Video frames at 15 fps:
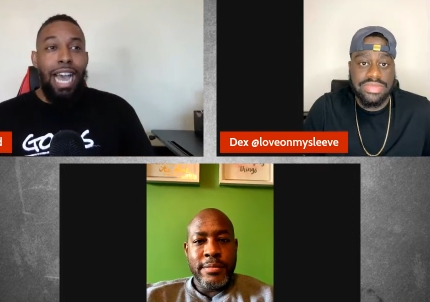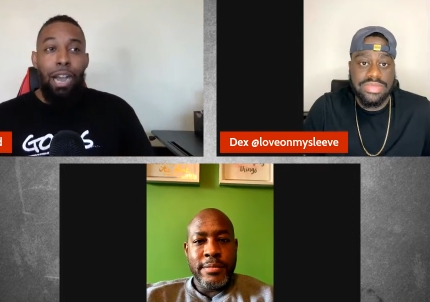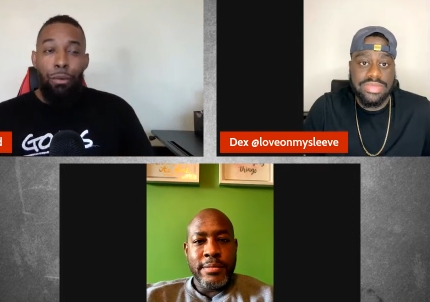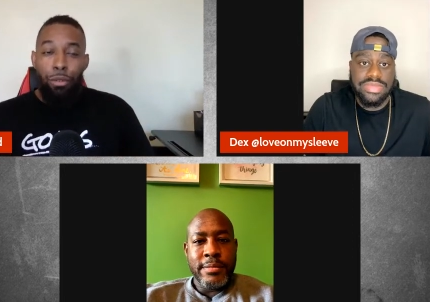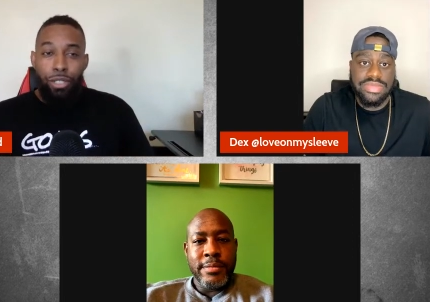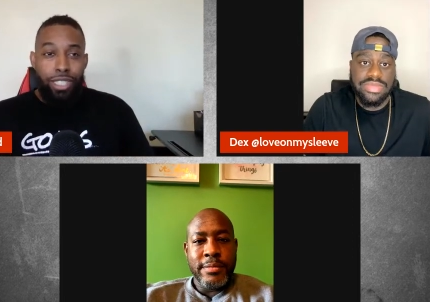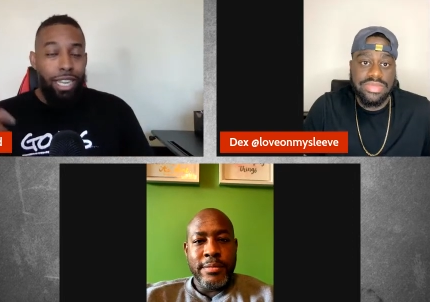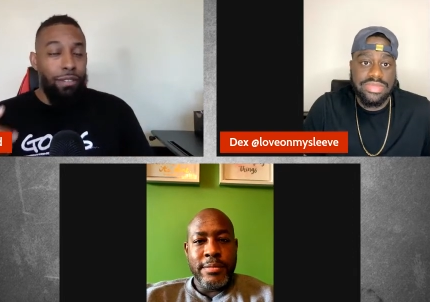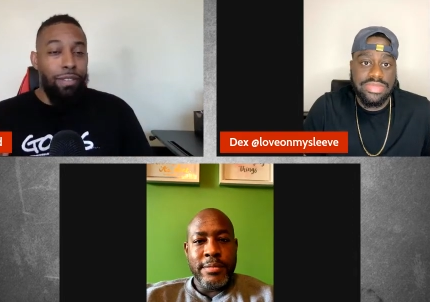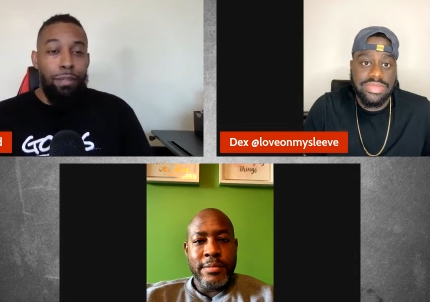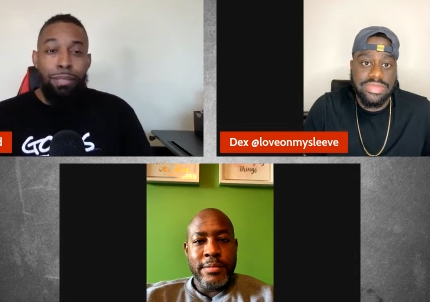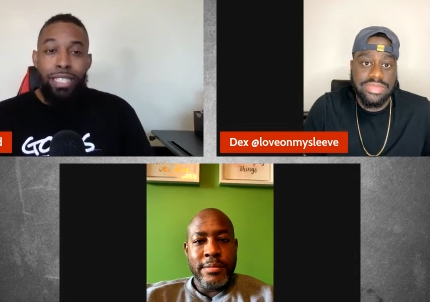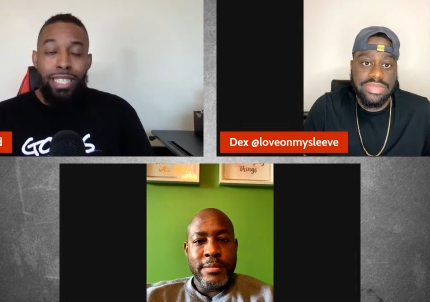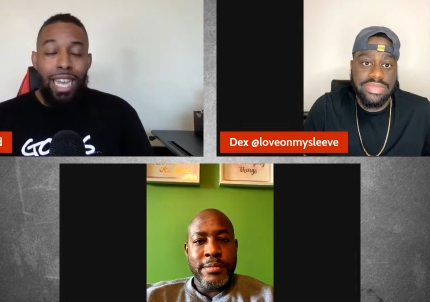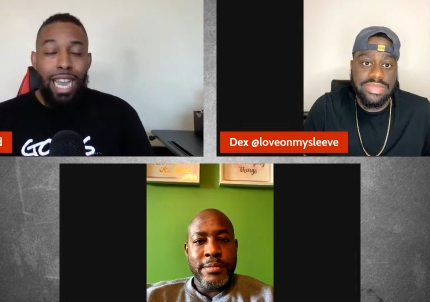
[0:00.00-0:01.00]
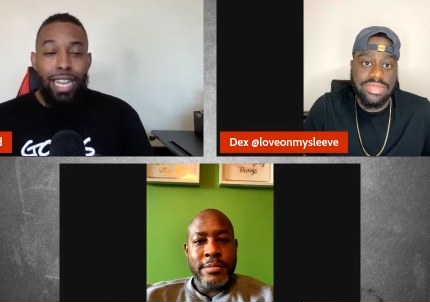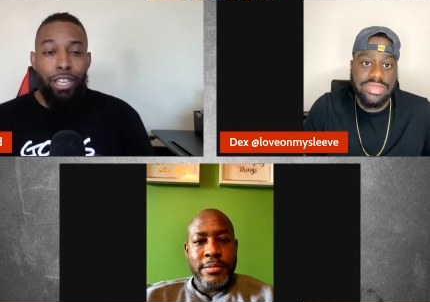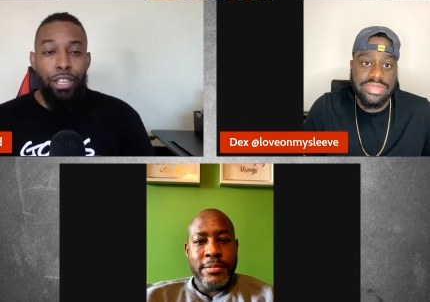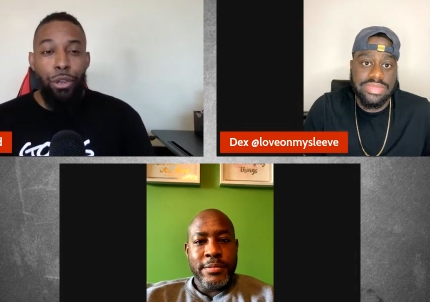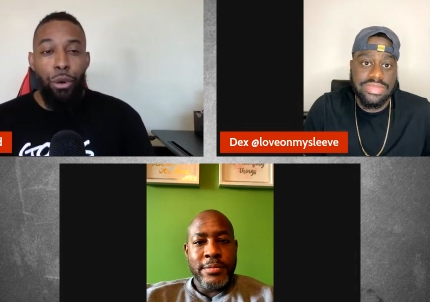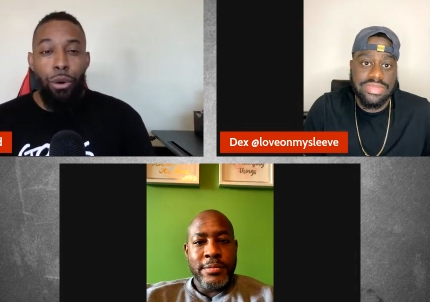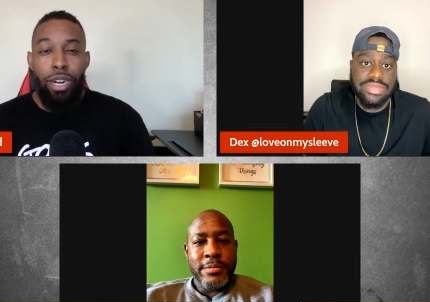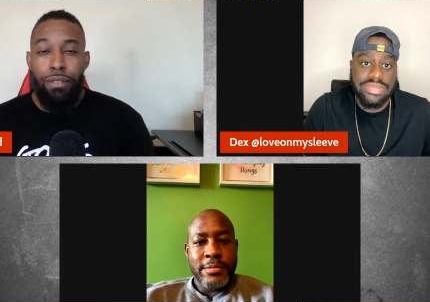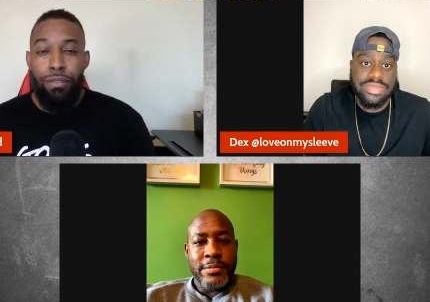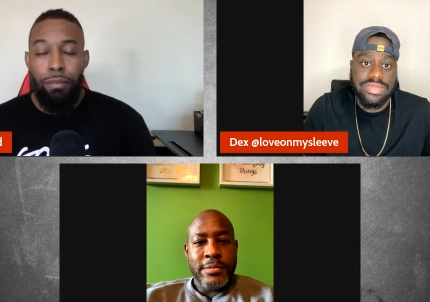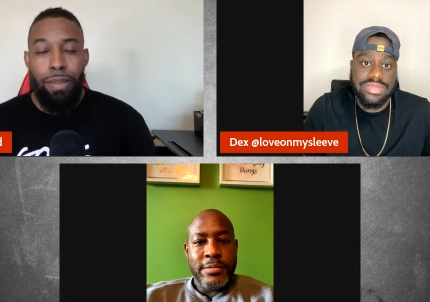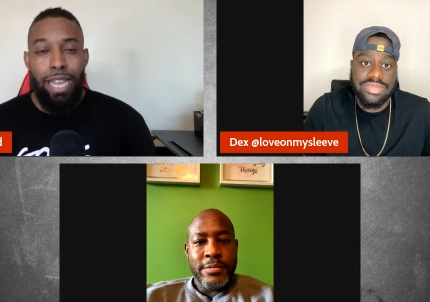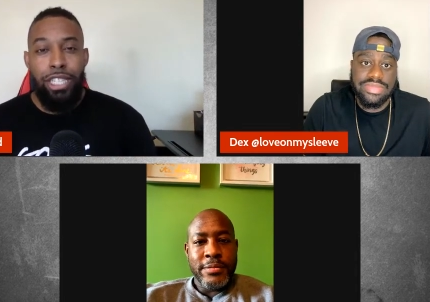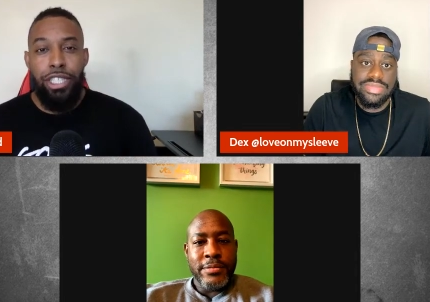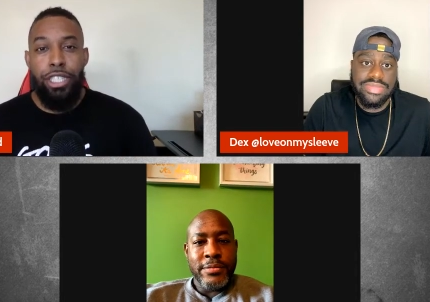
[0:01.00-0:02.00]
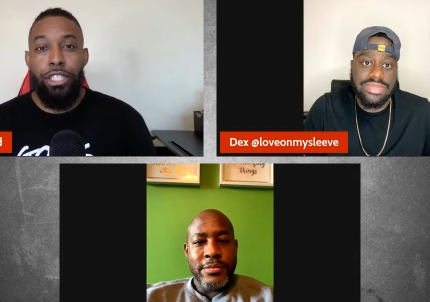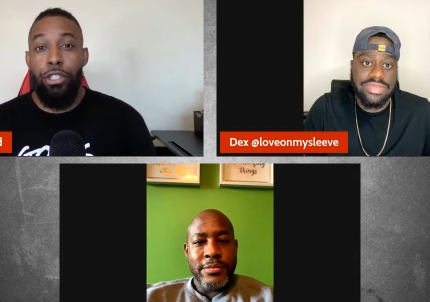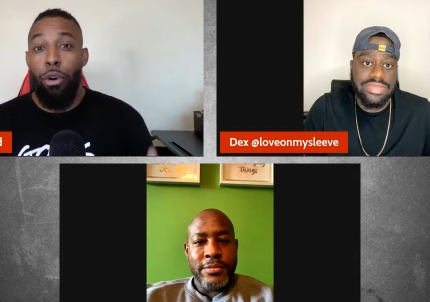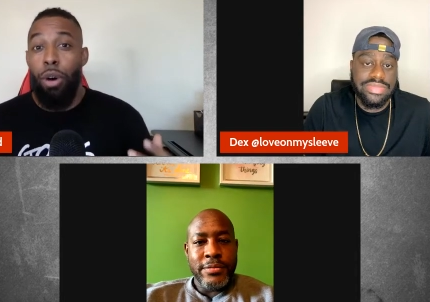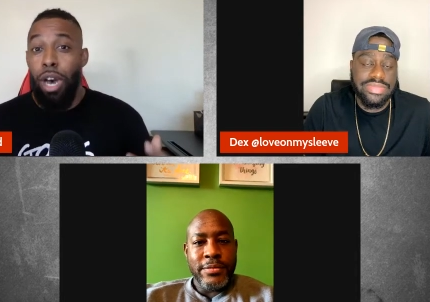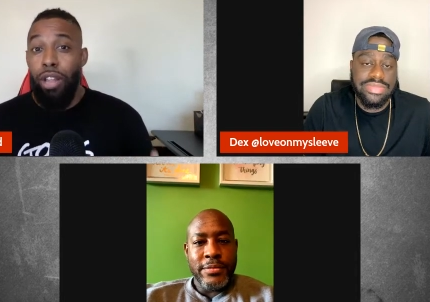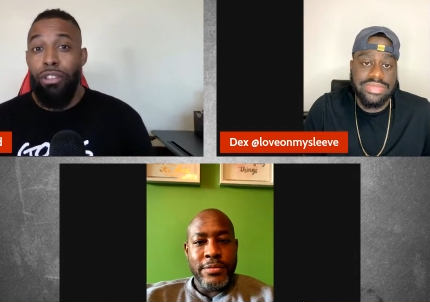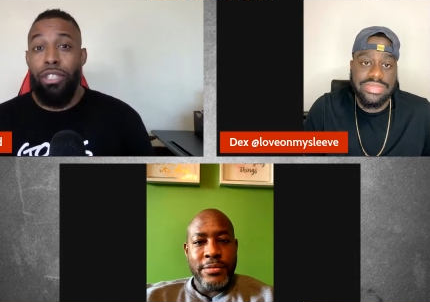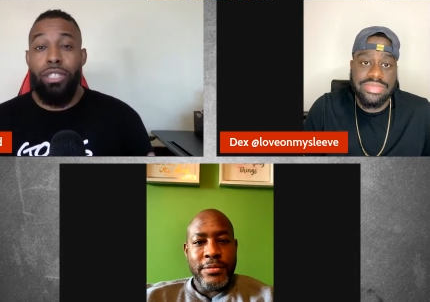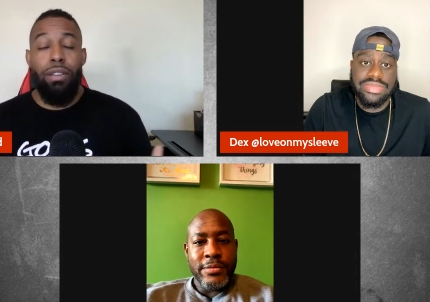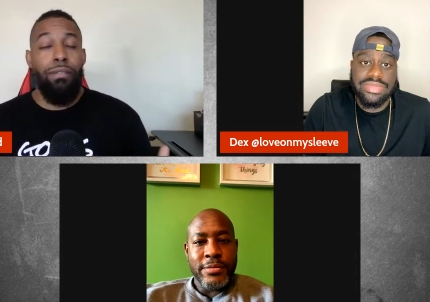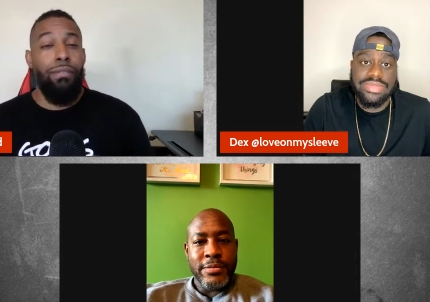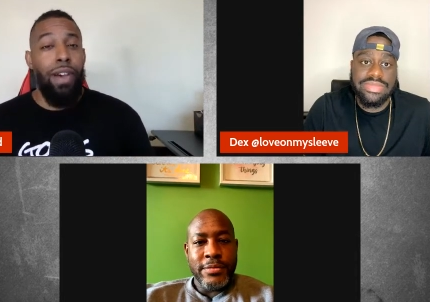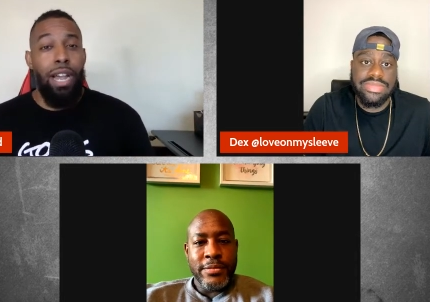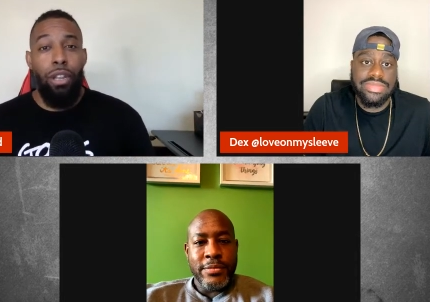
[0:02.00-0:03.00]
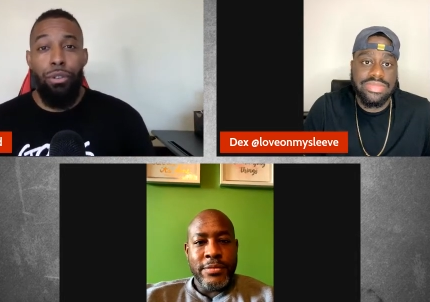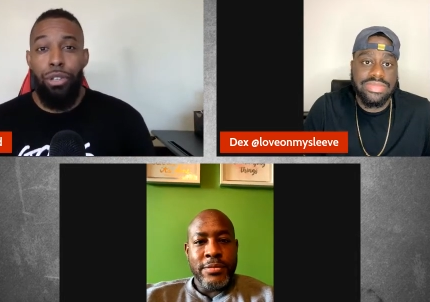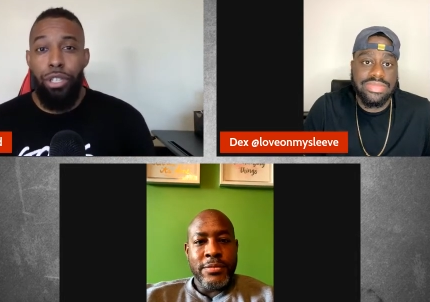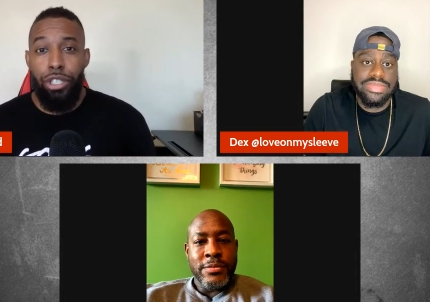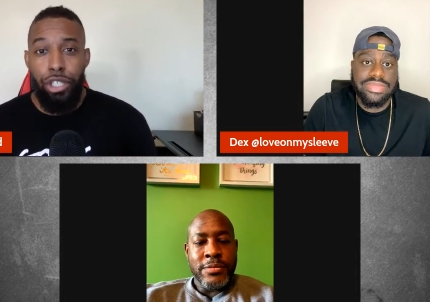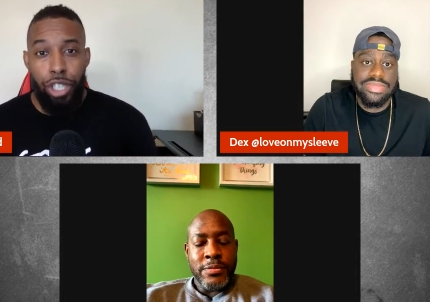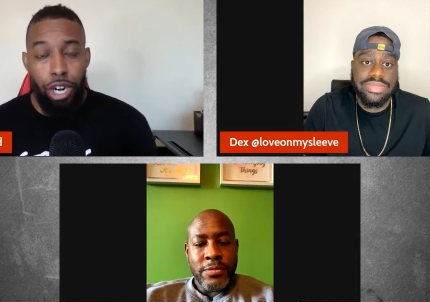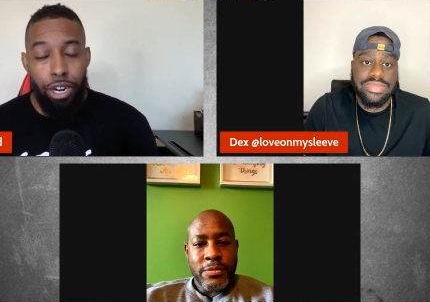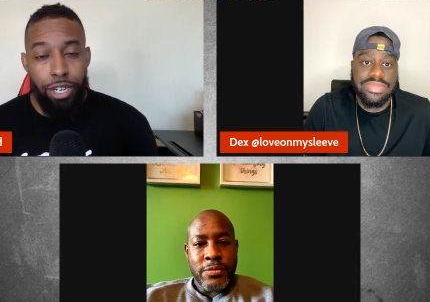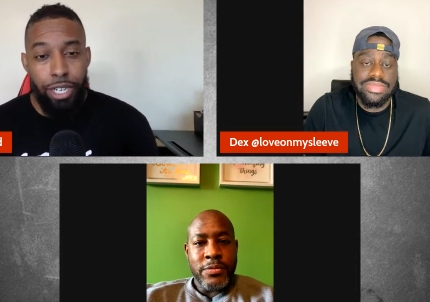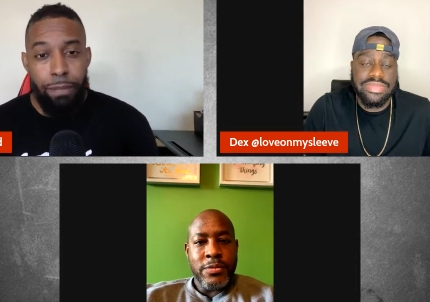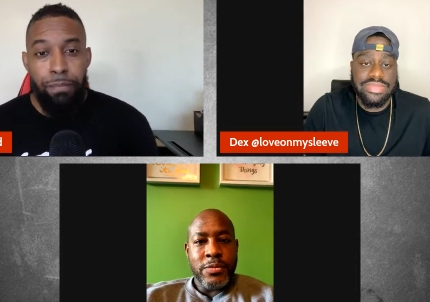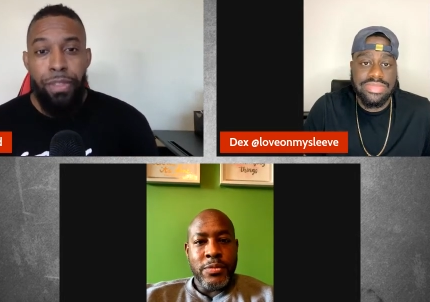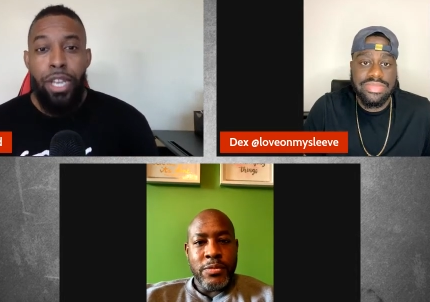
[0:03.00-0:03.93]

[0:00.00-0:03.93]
Speaker 1: I will definitely be tagging your information so others can follow your journey.